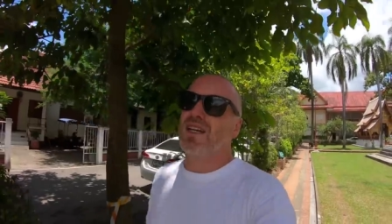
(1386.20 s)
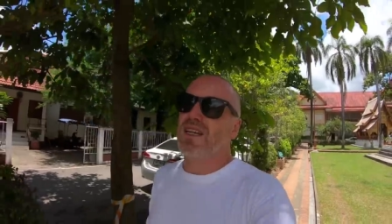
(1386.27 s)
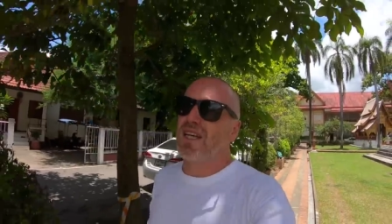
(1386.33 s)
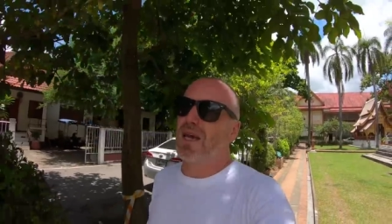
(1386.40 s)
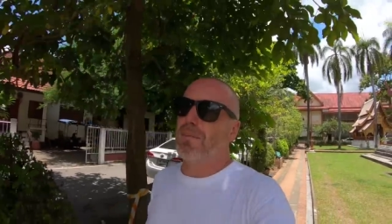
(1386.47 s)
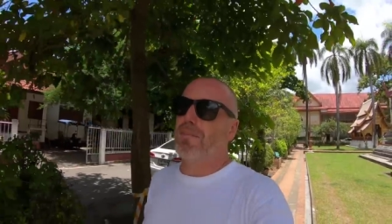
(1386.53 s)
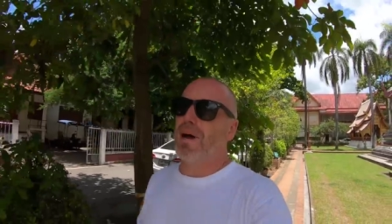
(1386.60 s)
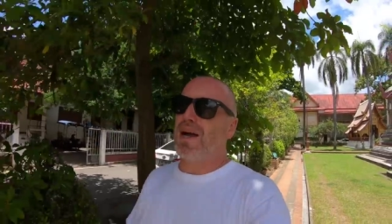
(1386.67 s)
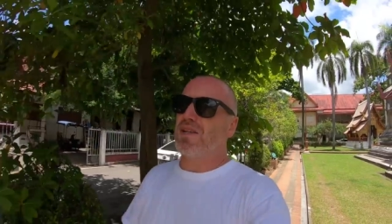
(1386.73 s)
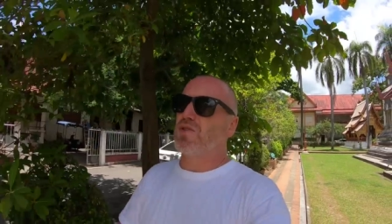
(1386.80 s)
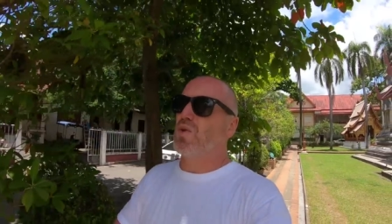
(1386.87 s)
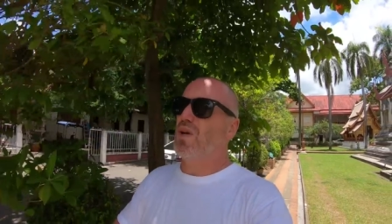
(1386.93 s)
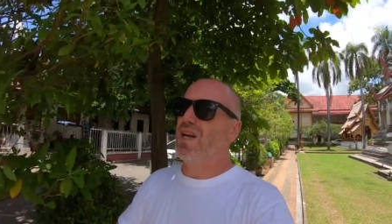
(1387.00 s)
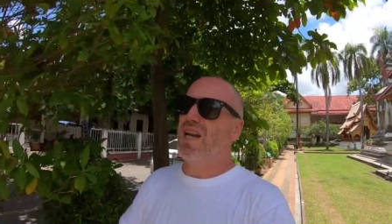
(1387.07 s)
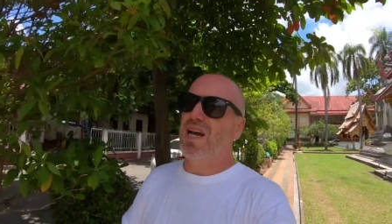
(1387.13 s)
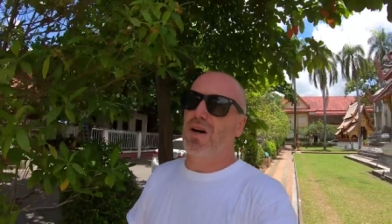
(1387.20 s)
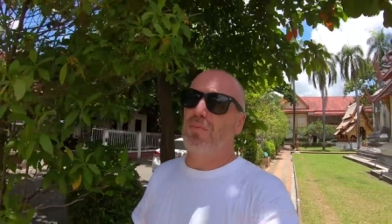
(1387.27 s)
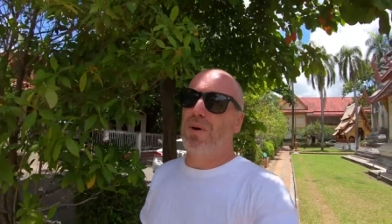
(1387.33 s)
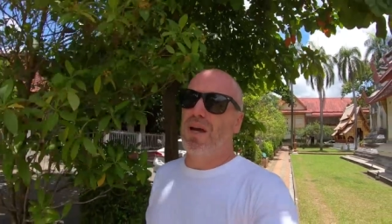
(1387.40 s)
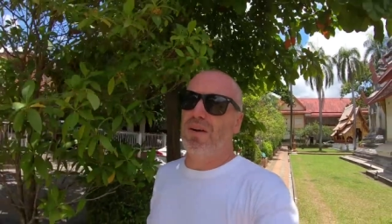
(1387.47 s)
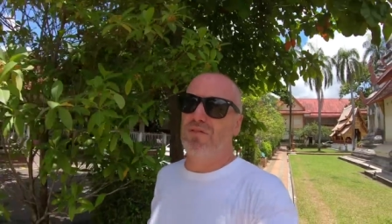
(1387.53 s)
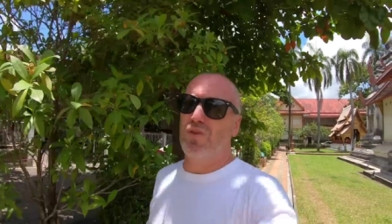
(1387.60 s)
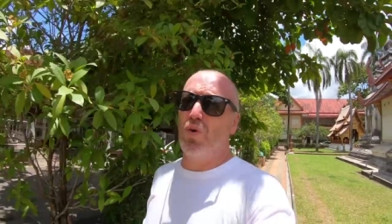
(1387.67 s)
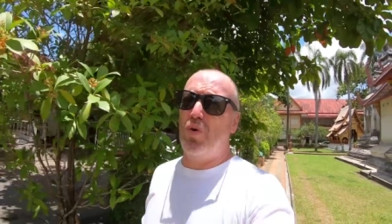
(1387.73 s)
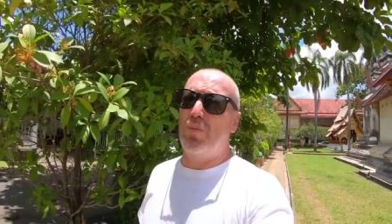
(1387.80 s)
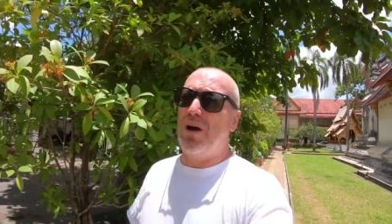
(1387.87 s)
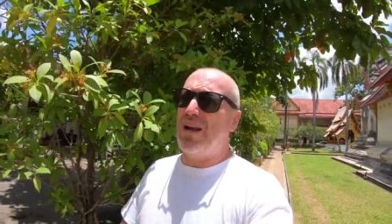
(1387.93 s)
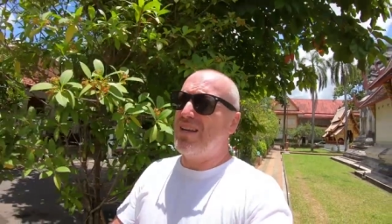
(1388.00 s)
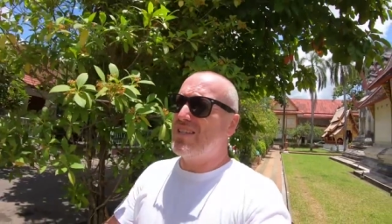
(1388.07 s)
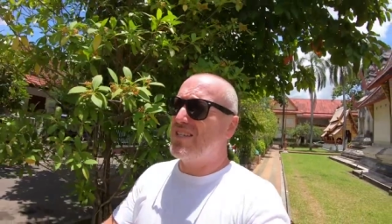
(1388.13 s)
get back to a little bit of
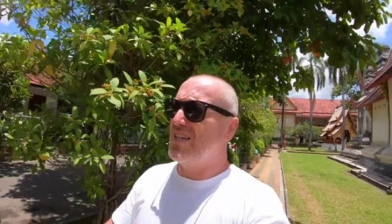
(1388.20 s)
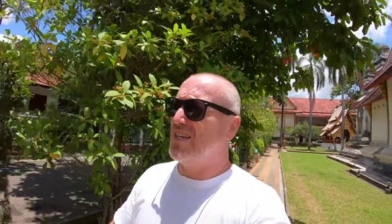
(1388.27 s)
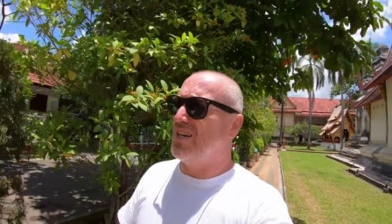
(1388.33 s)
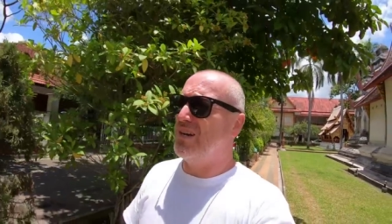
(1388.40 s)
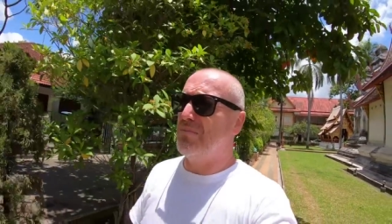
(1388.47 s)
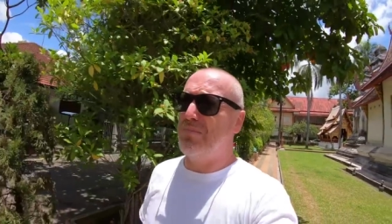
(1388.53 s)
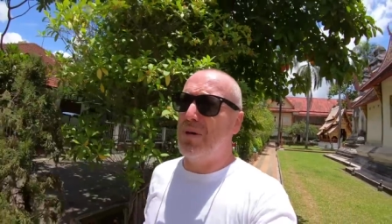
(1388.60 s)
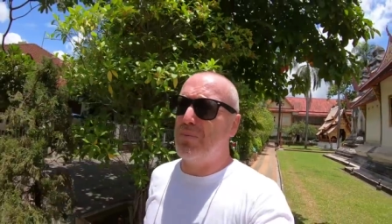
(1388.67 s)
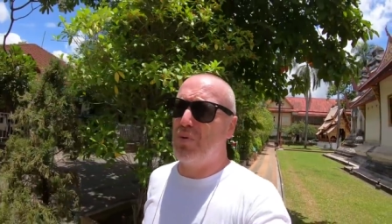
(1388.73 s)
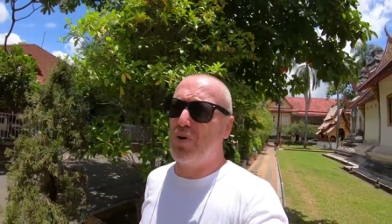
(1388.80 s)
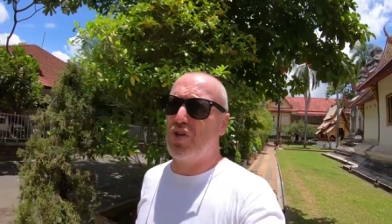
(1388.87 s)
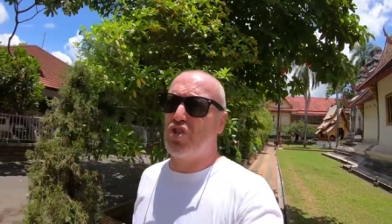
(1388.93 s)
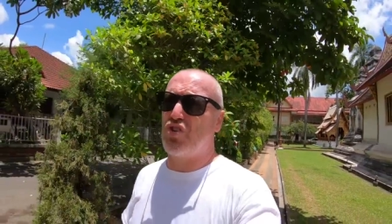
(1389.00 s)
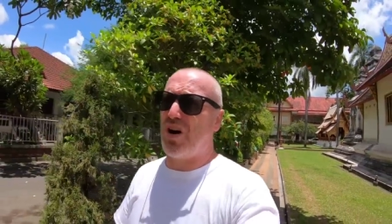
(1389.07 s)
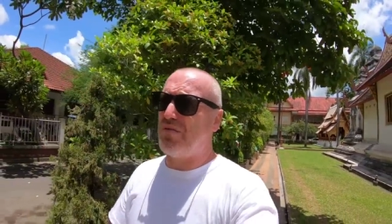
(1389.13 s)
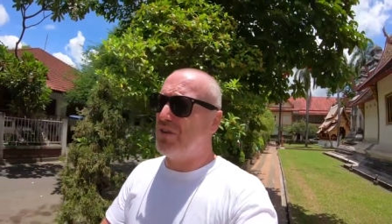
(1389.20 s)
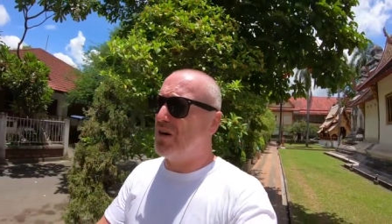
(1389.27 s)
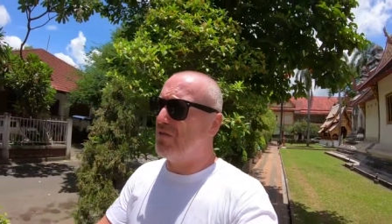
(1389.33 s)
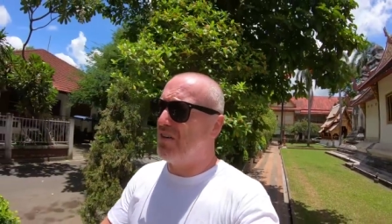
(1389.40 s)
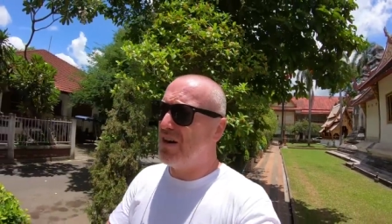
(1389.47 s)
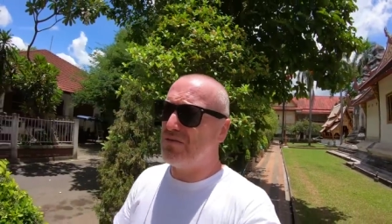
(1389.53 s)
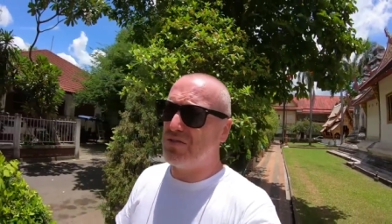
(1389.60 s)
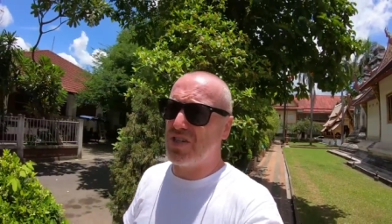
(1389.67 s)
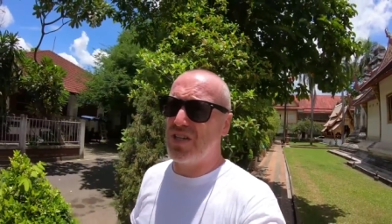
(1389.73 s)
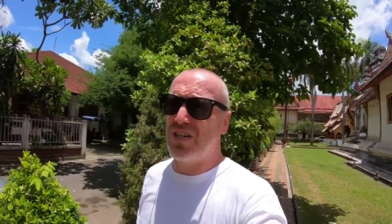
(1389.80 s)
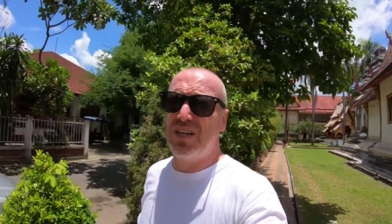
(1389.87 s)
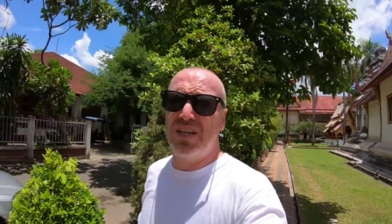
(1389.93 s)
normality and people can travel around.